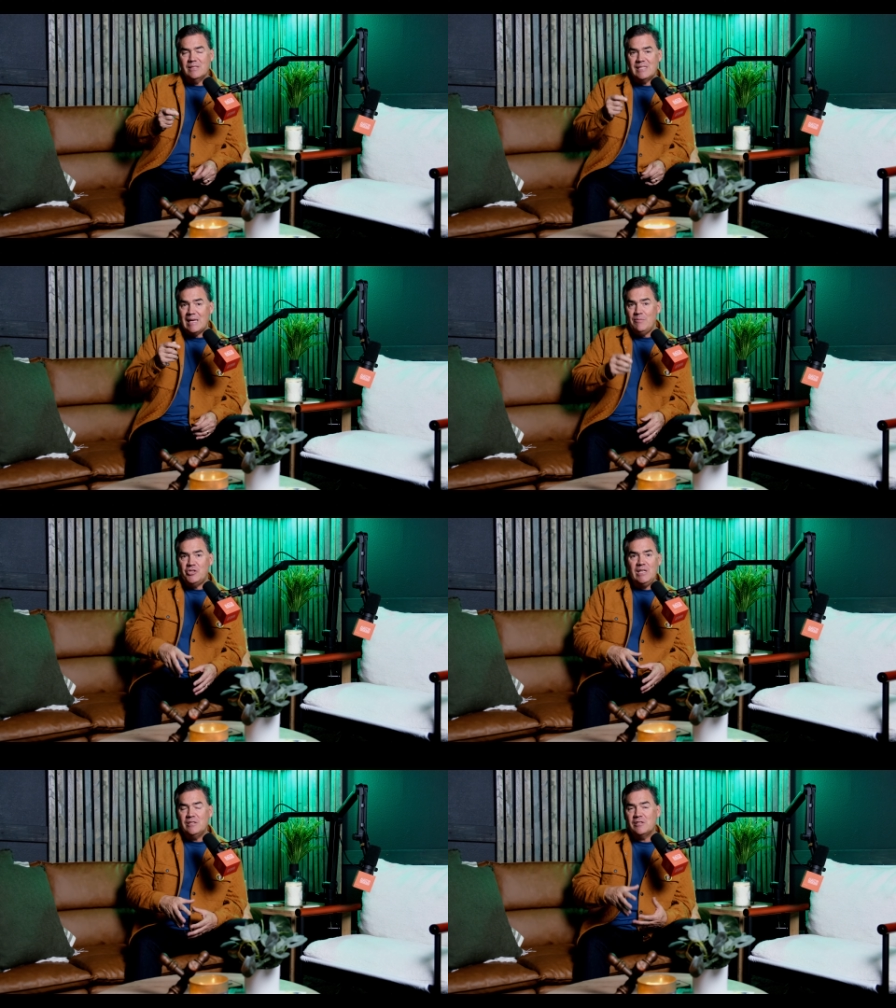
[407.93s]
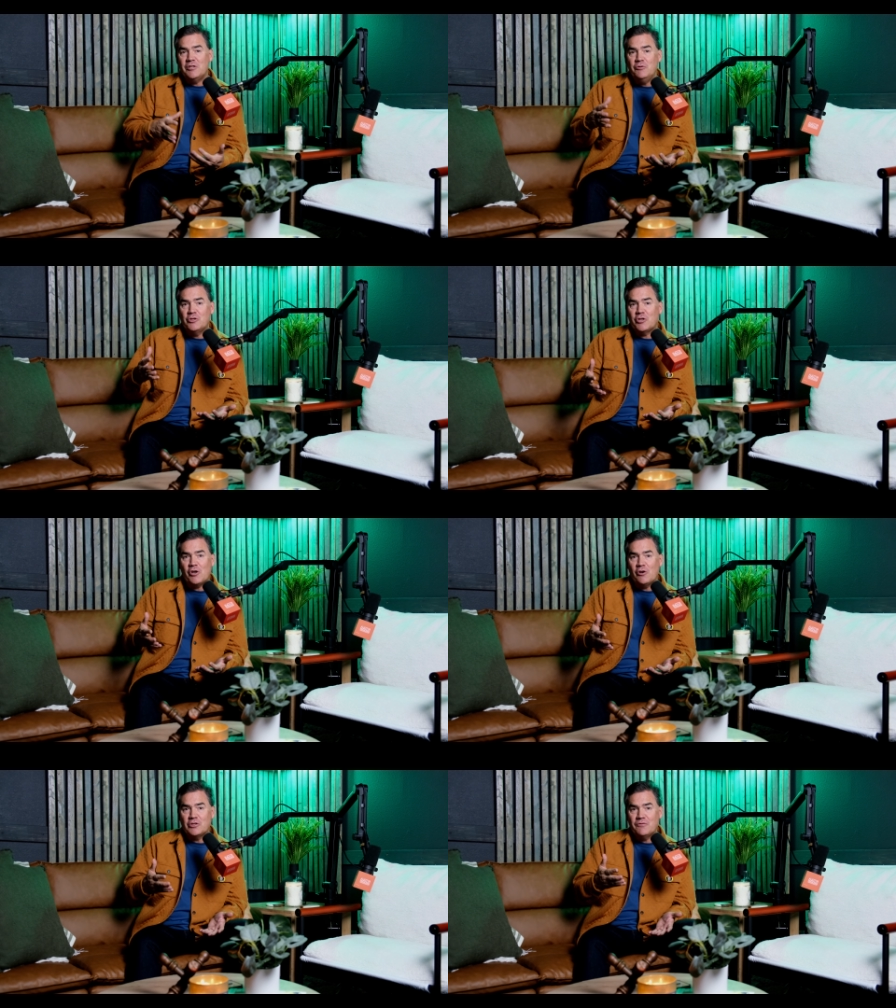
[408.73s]
the same Jesus whose
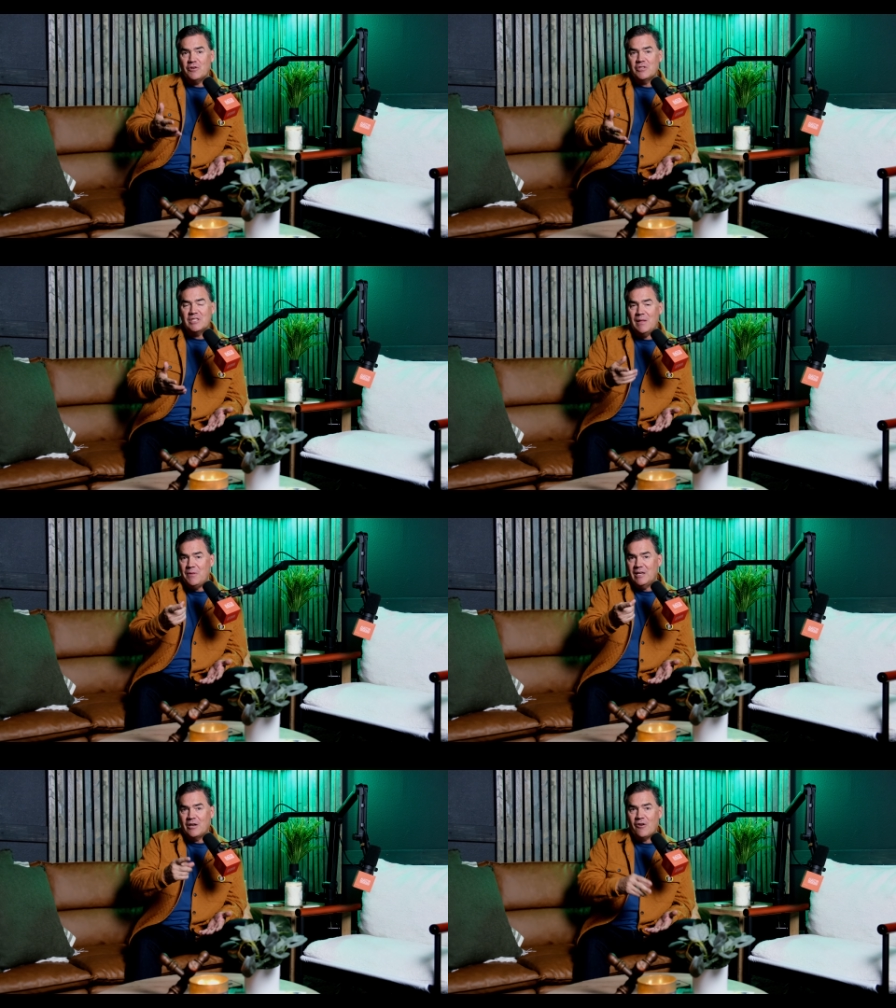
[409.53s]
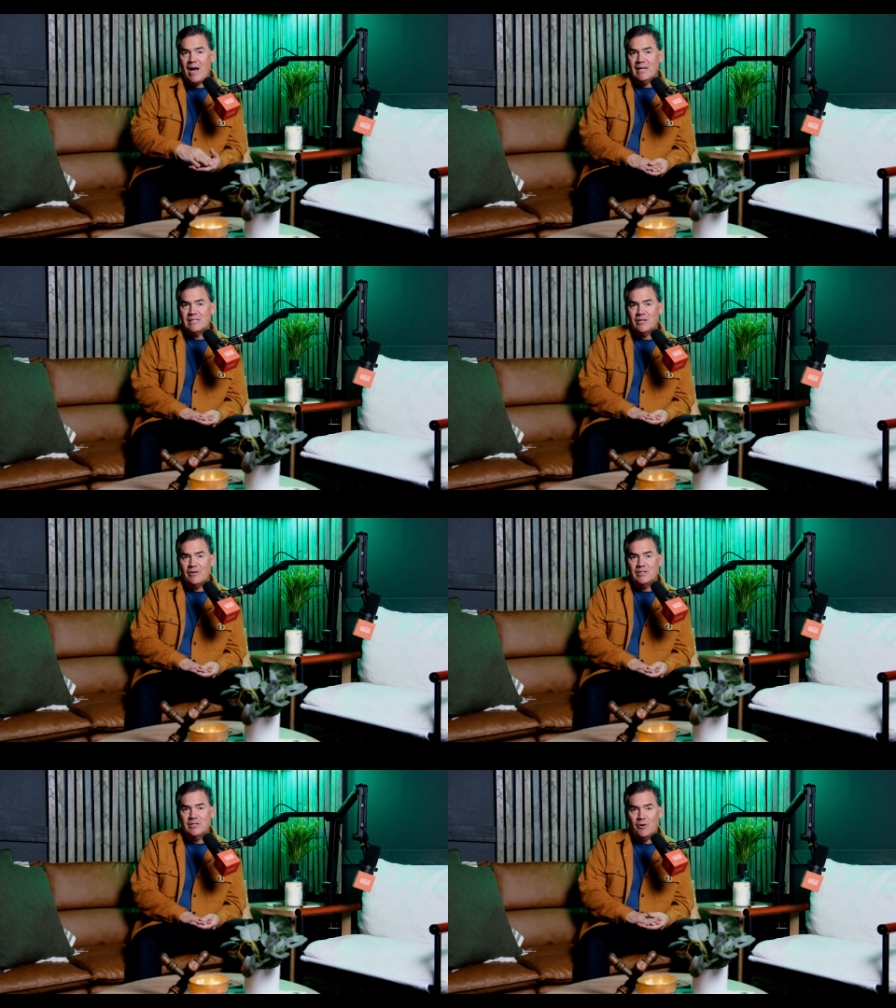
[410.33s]
church first said that in Christ there
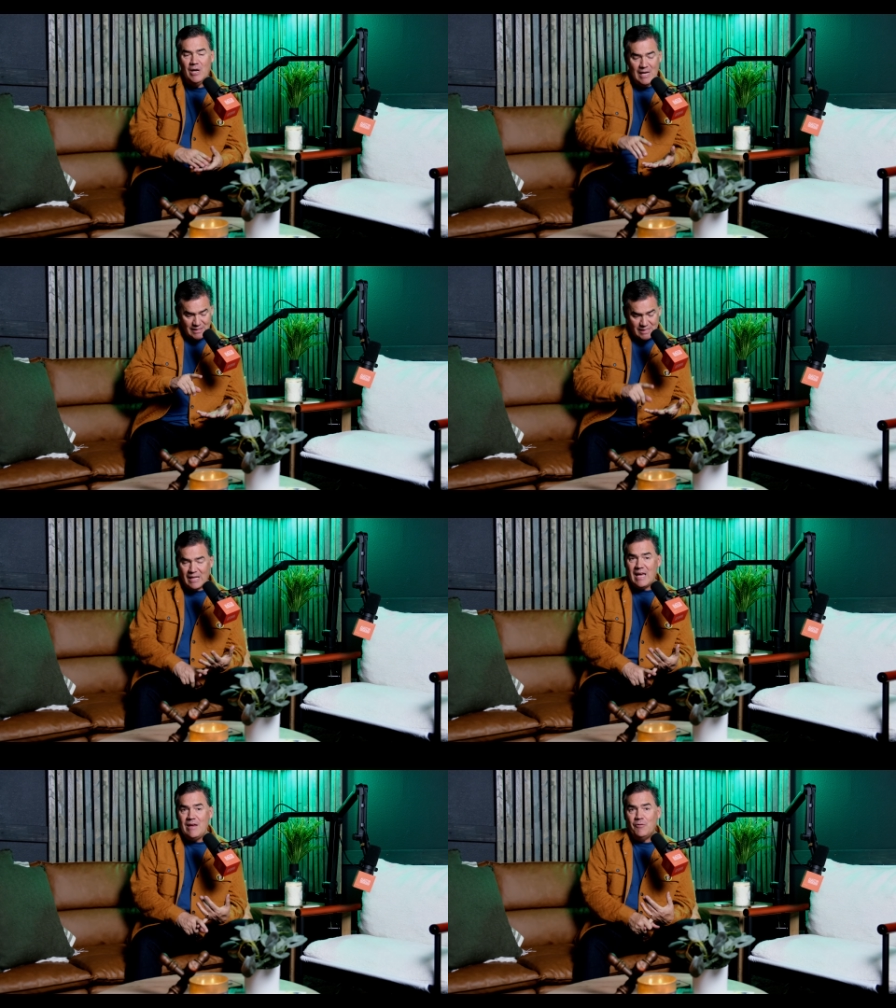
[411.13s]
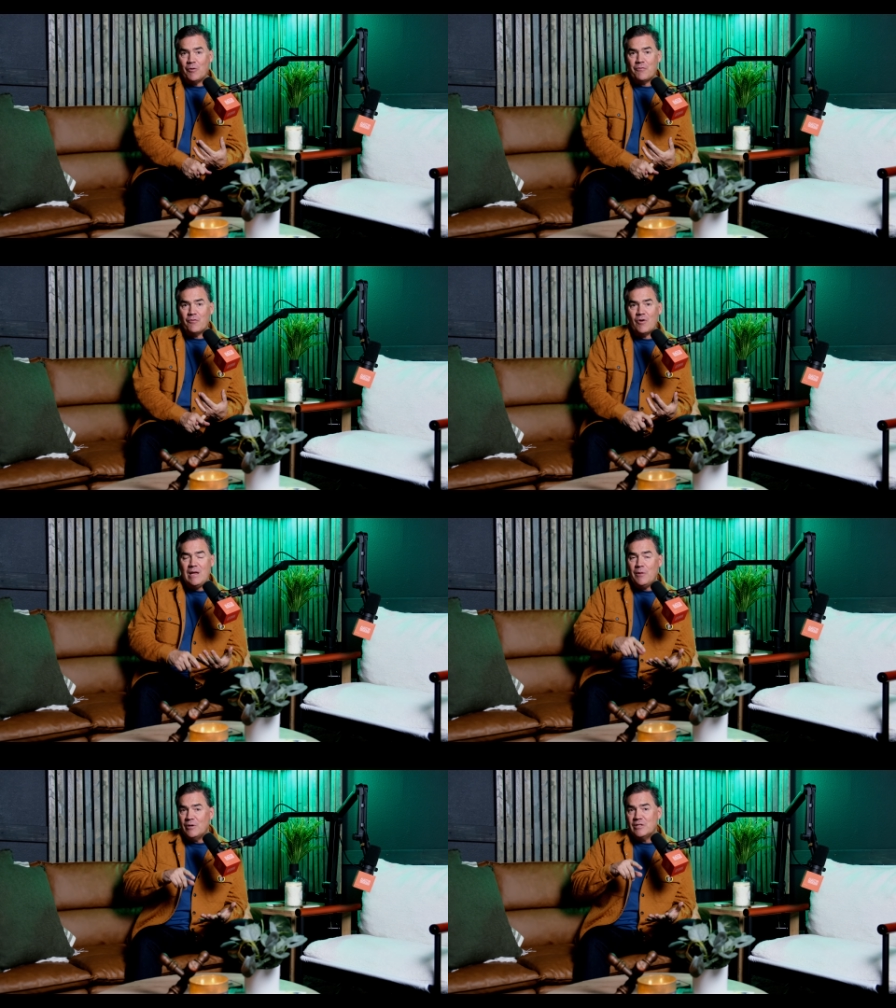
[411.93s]
is no slave nor
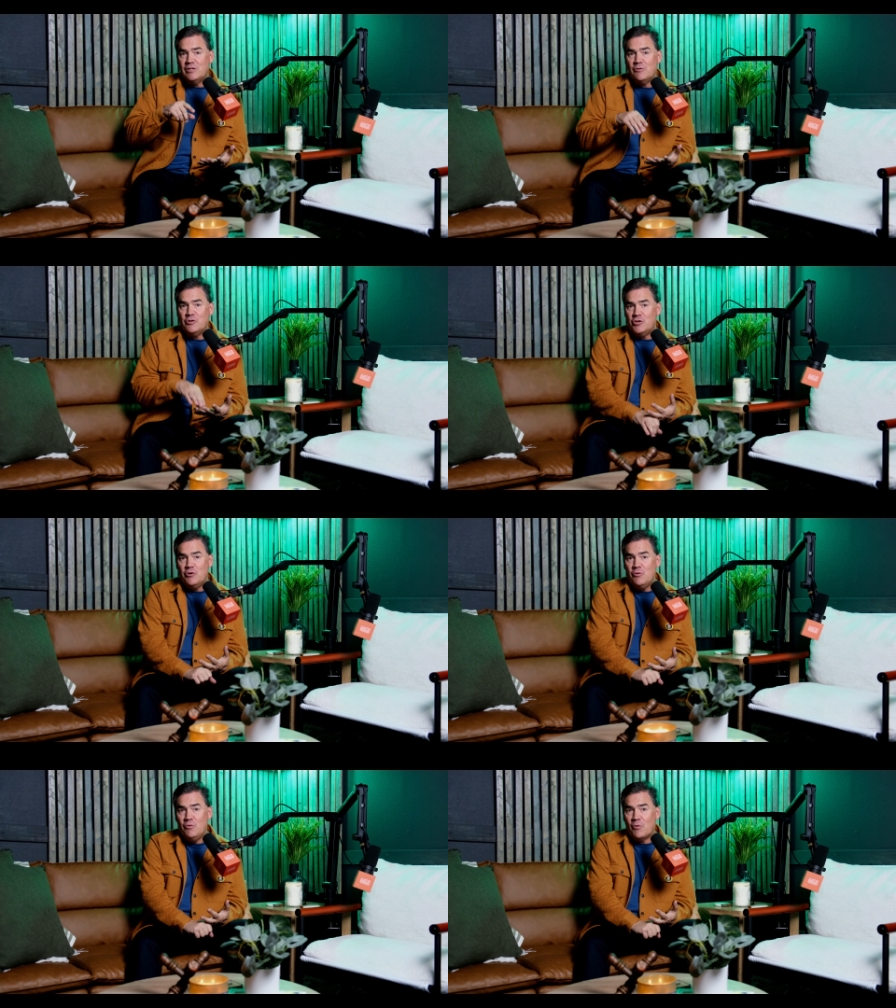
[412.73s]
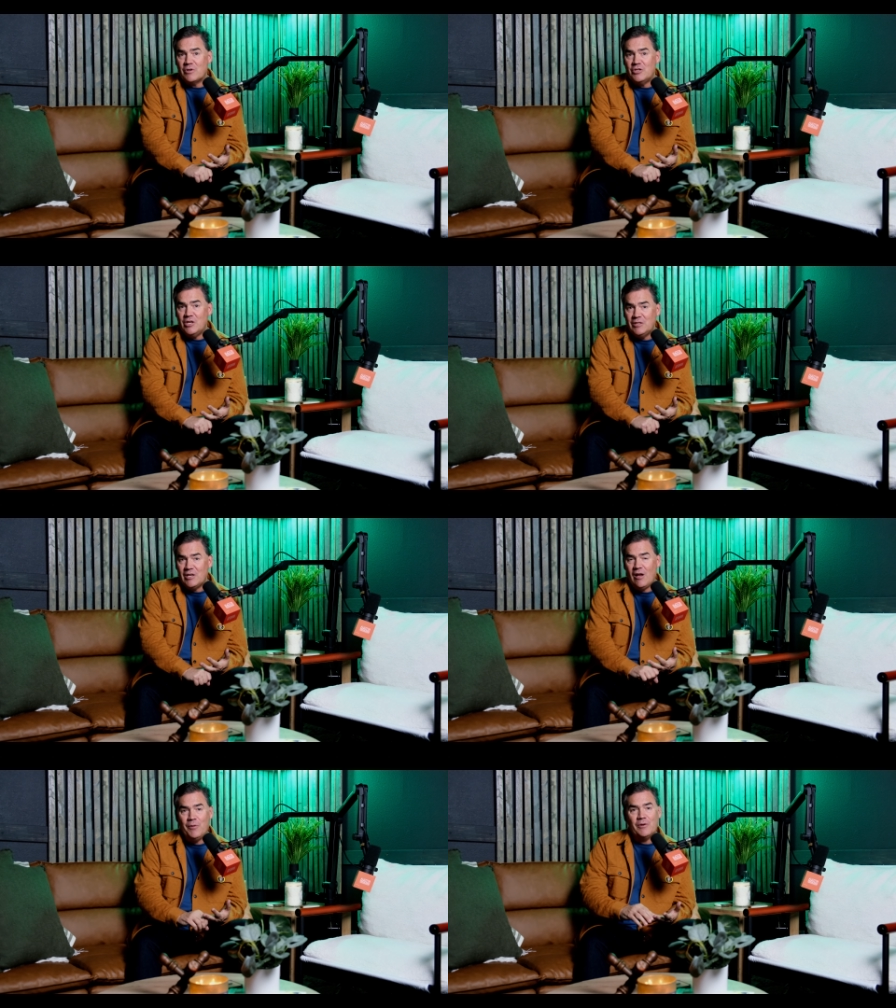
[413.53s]
free, there is no Jew nor
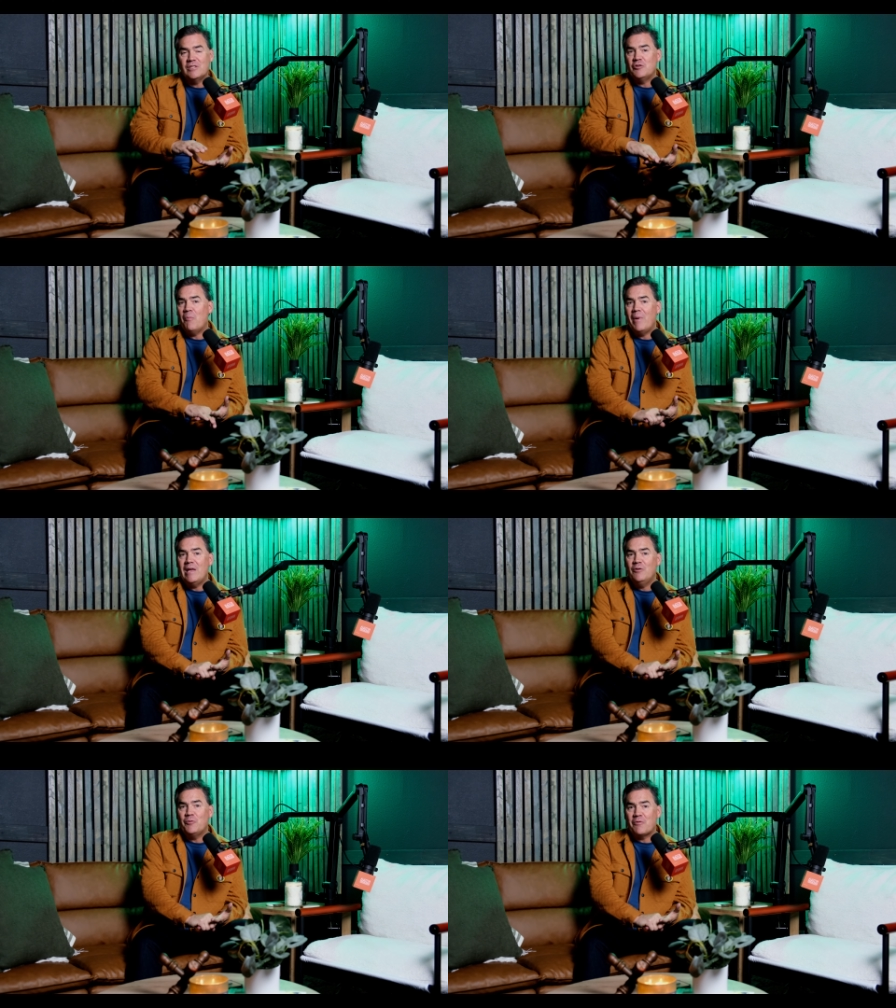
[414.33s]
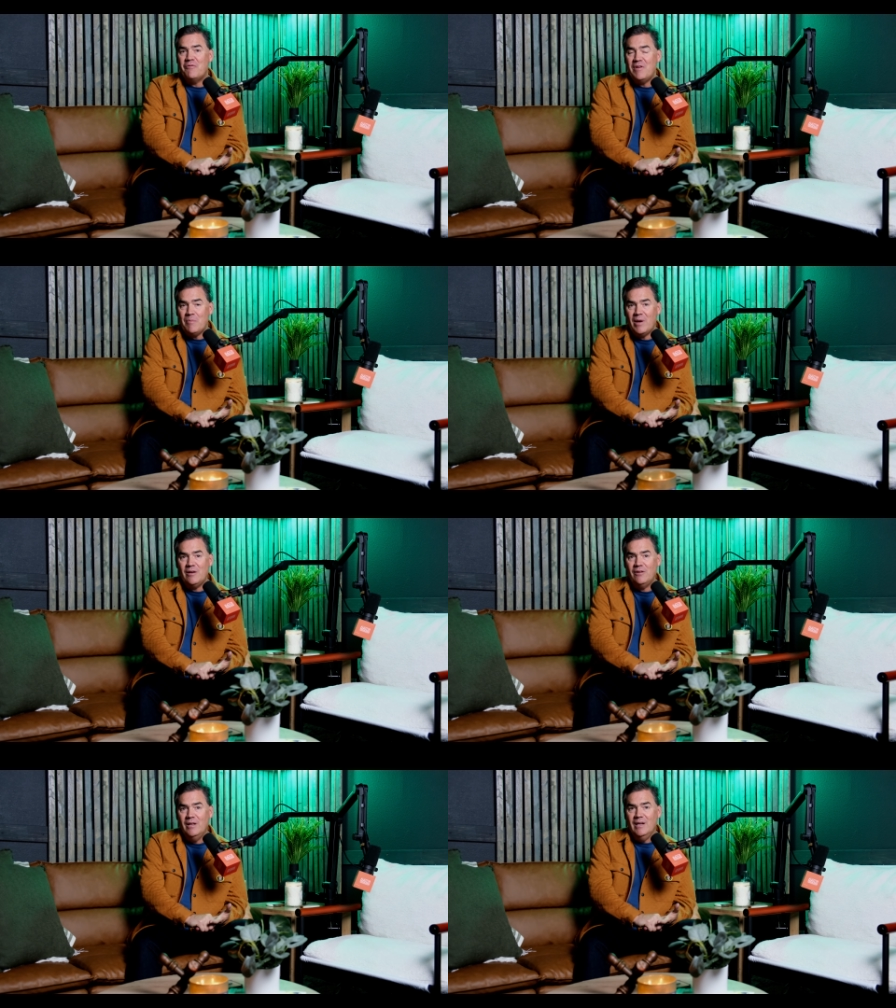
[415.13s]
Gentile, there is no male nor
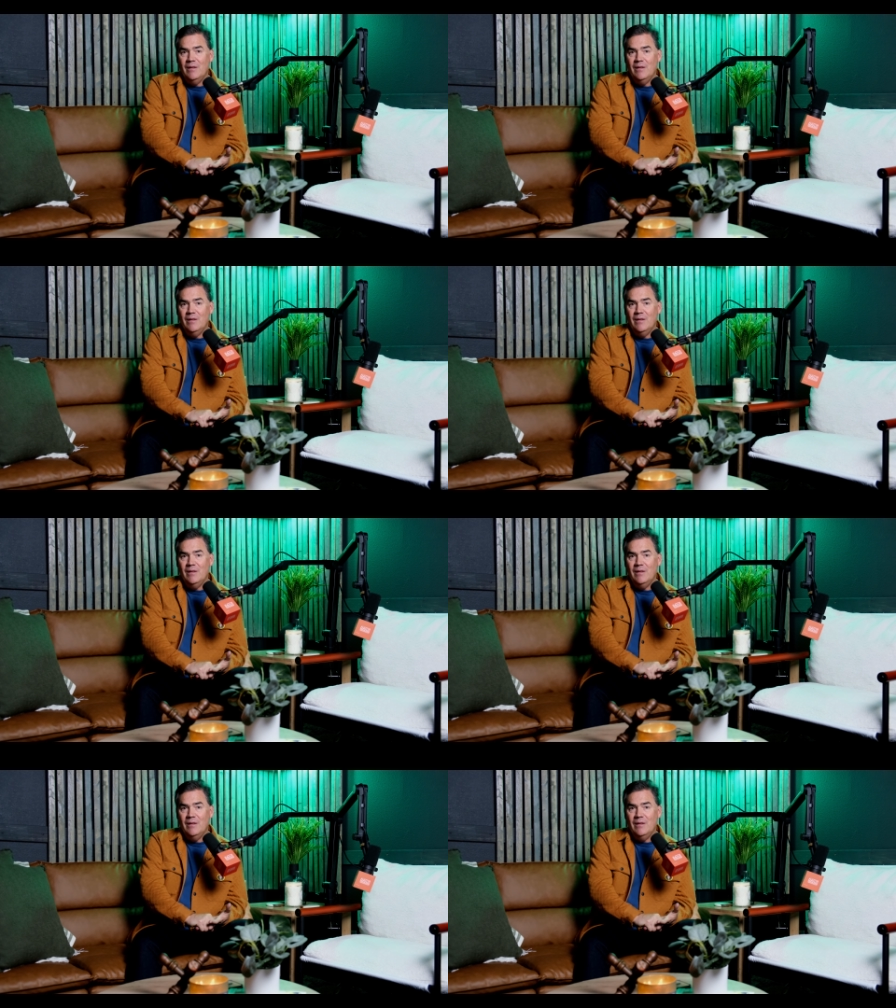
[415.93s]
female.